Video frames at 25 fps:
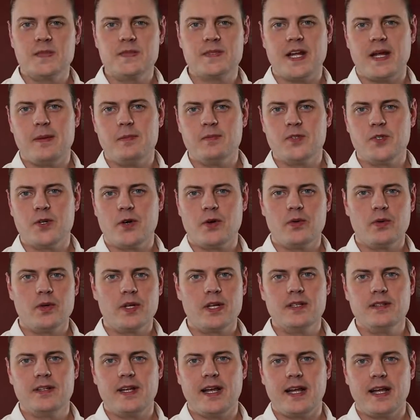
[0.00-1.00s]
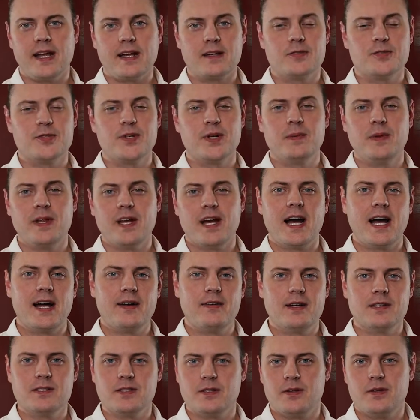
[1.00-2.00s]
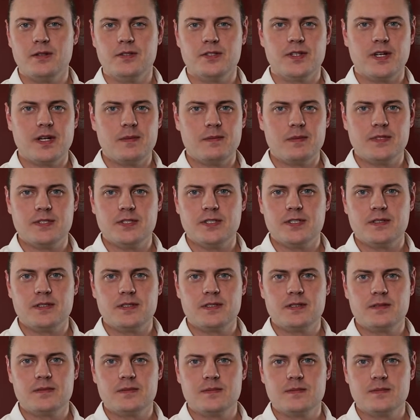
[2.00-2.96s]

The same drone can take extremely high resolution images.